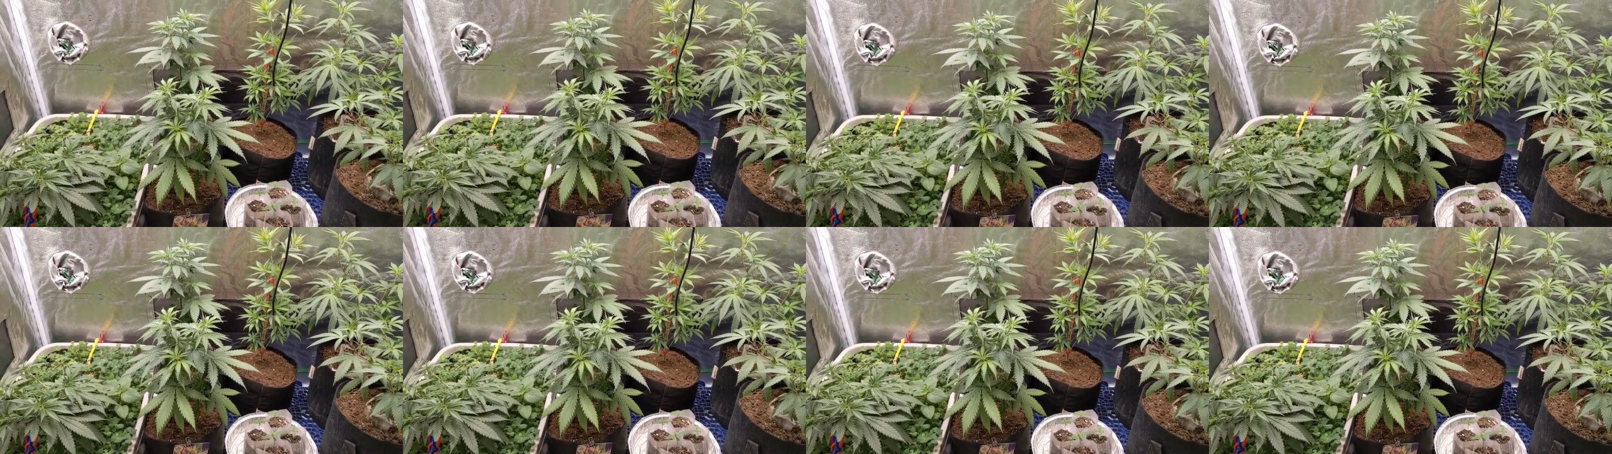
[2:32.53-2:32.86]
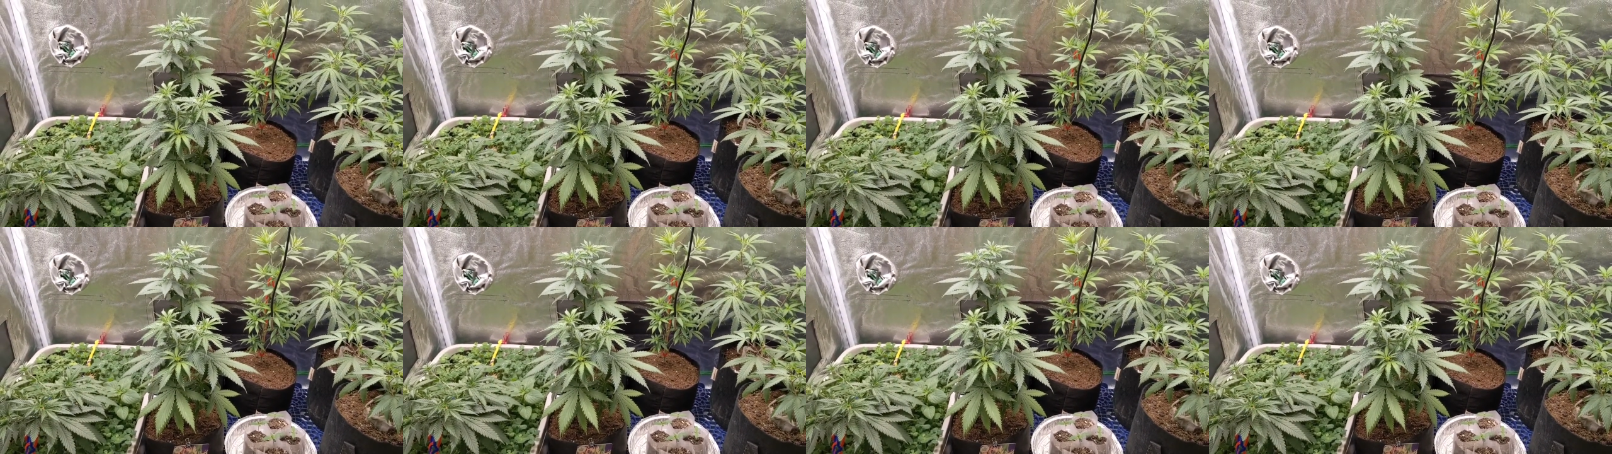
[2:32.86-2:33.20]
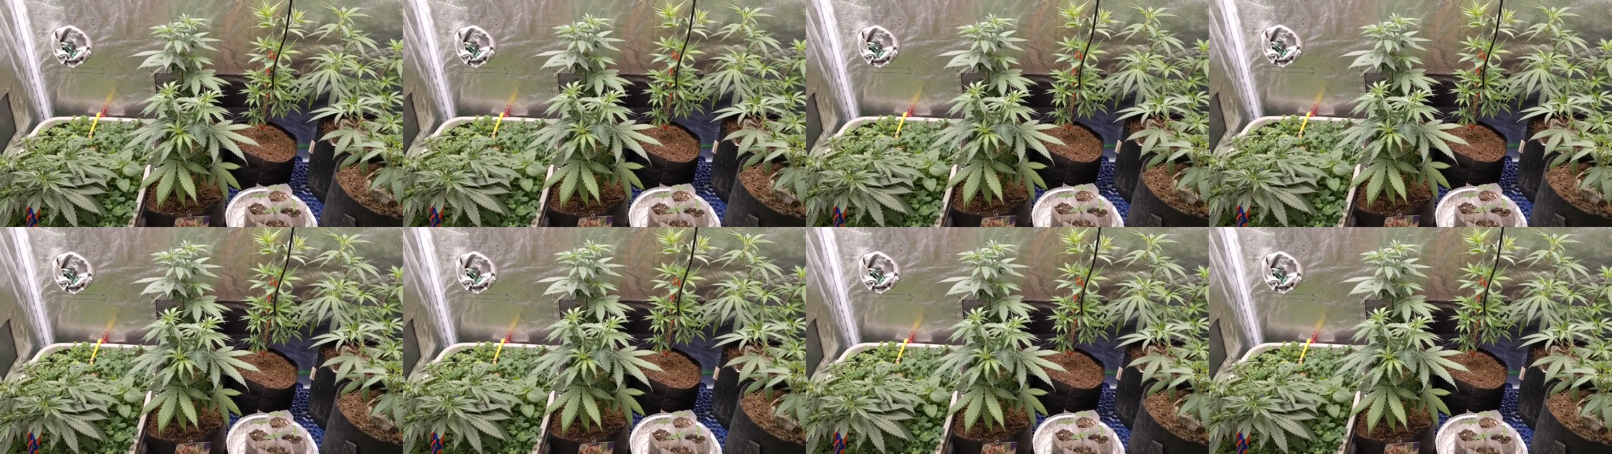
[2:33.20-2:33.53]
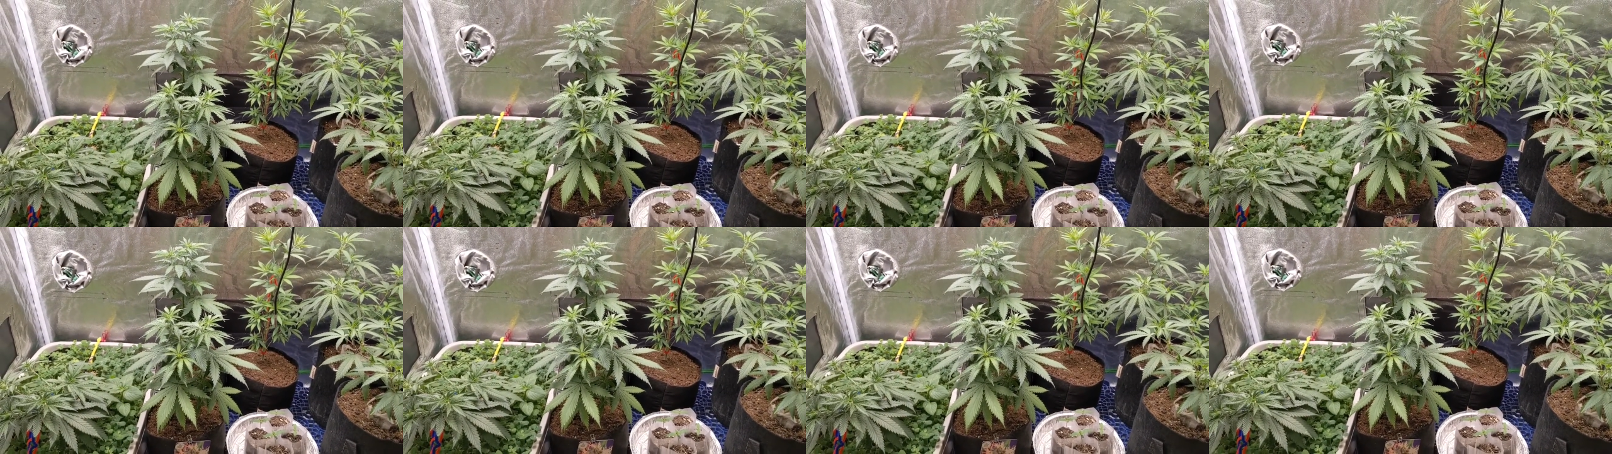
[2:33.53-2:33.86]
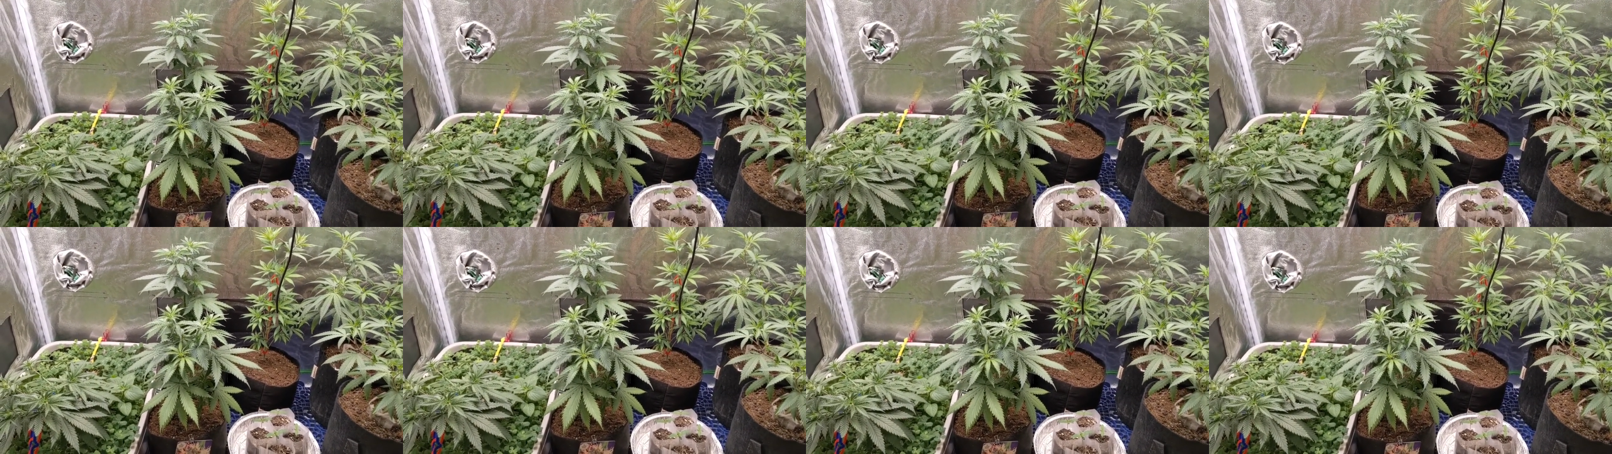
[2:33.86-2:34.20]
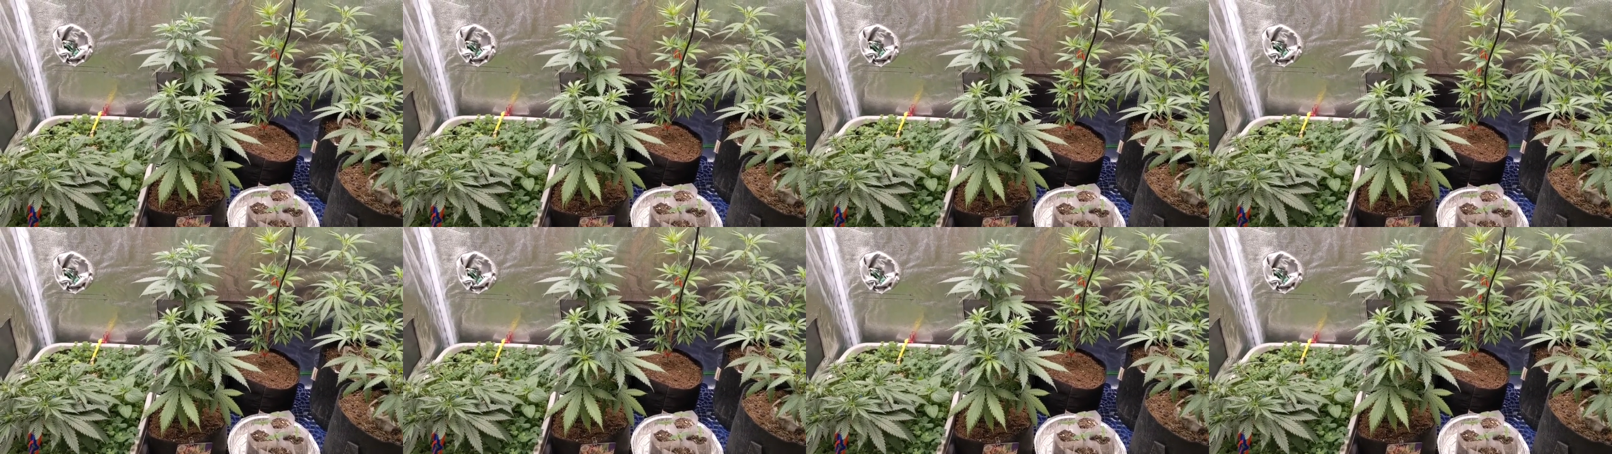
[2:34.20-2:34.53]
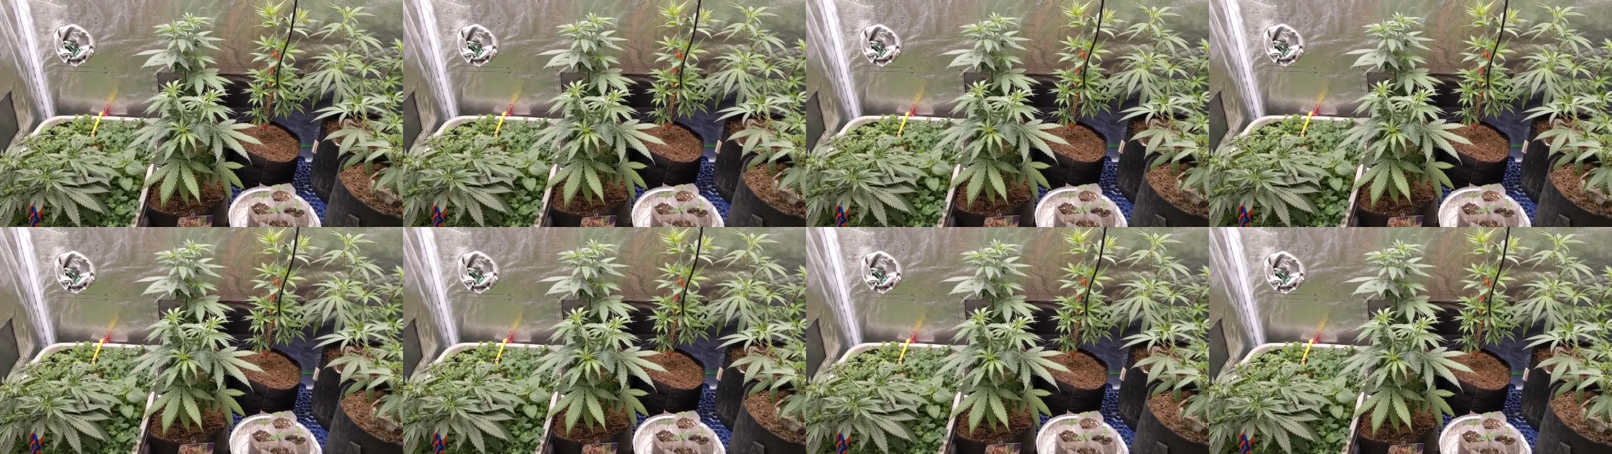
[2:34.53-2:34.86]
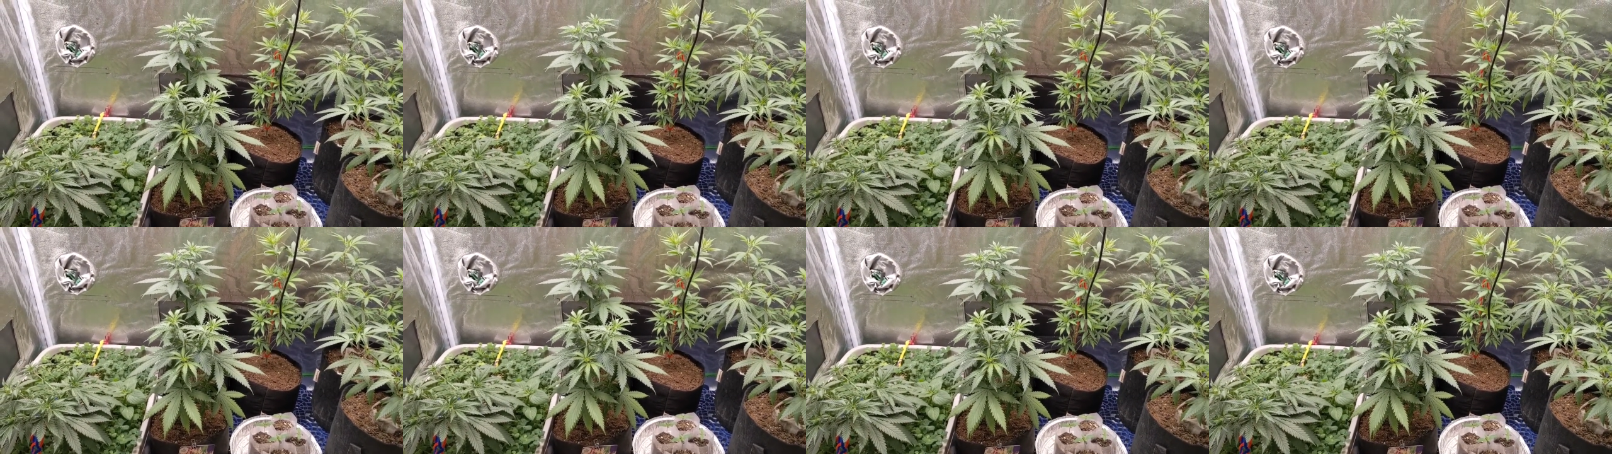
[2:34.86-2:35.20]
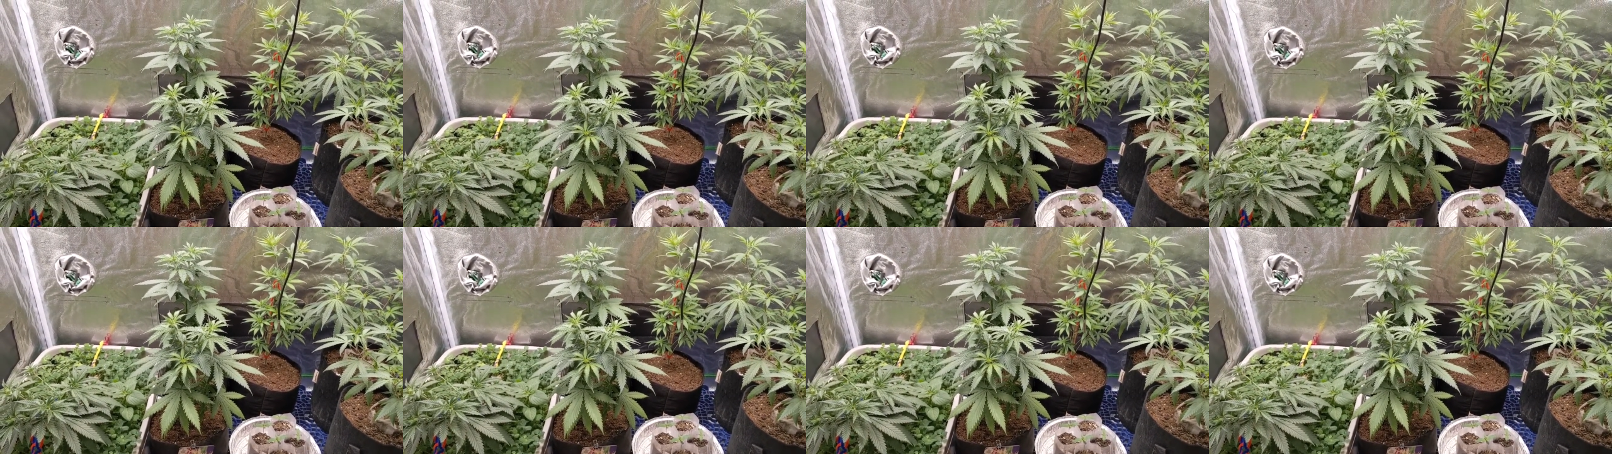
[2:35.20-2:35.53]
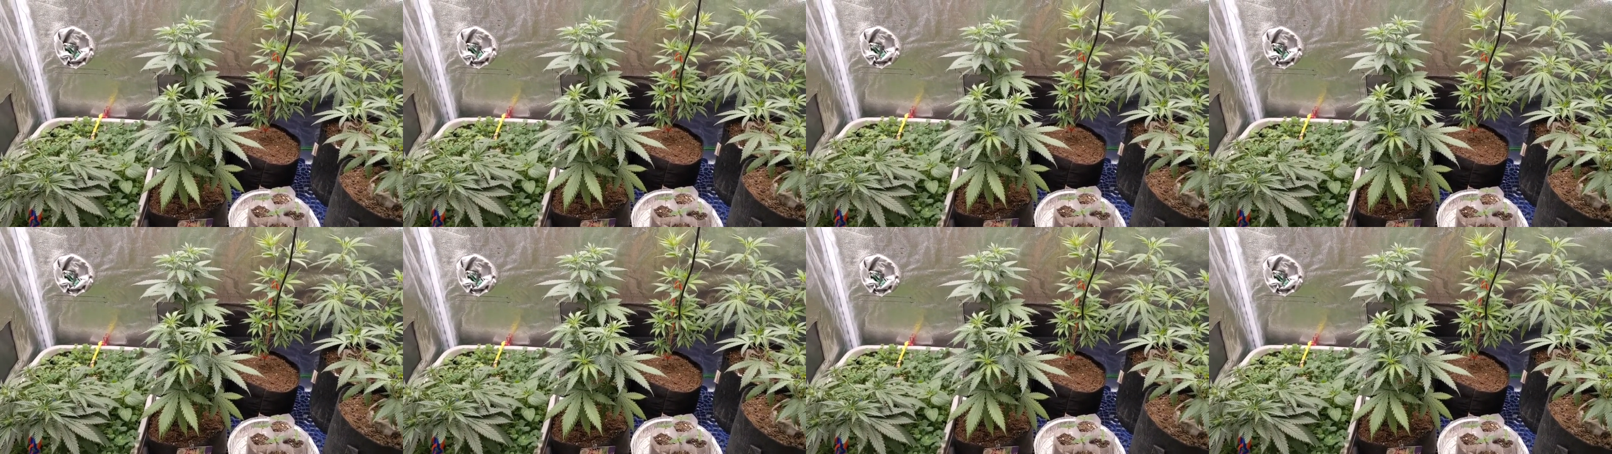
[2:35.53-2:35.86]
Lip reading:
(no speaker visible)